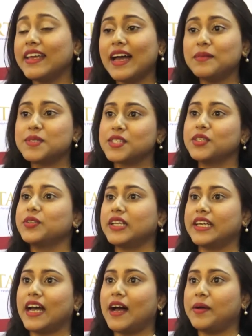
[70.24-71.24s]
Yeah,
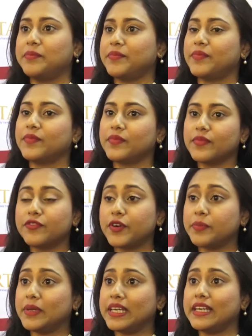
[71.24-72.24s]
absolutely.
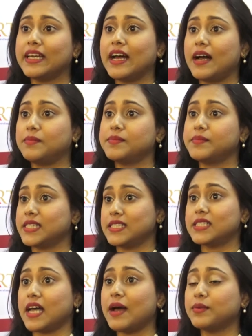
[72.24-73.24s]
For me,
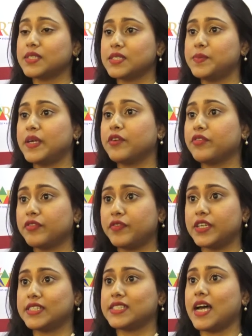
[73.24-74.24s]
since I was a speaker for the
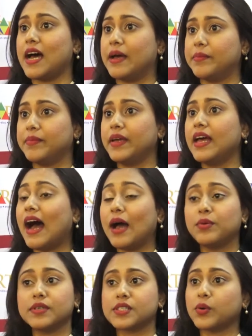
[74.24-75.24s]
first time,
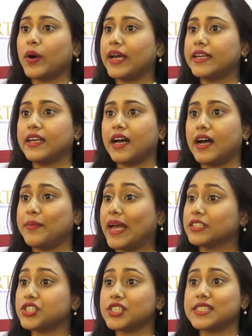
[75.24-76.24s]
I was quite
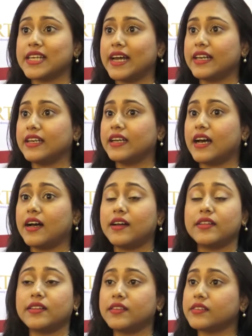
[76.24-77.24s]
anxious
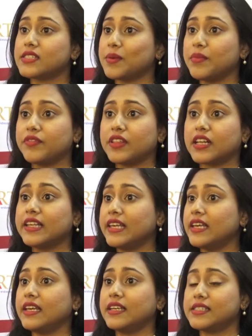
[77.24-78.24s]
that some of the
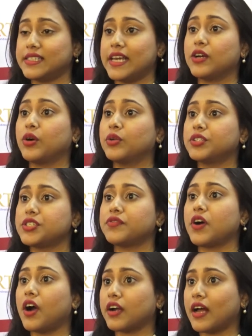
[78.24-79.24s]
key stakeholders
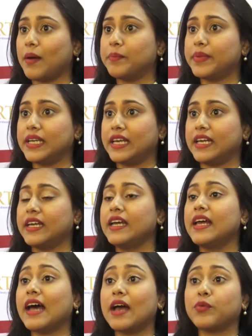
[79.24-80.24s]
for our company,
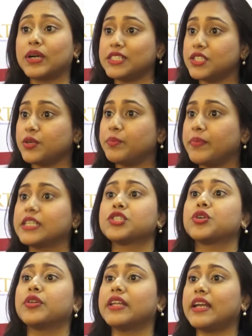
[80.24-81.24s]
I wanted to make
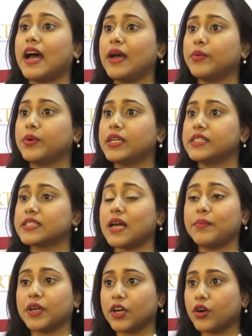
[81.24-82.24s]
sure that I was
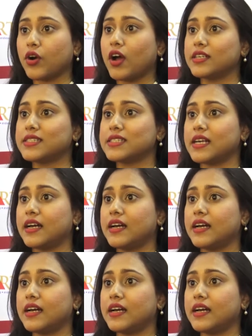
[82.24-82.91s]
coming across,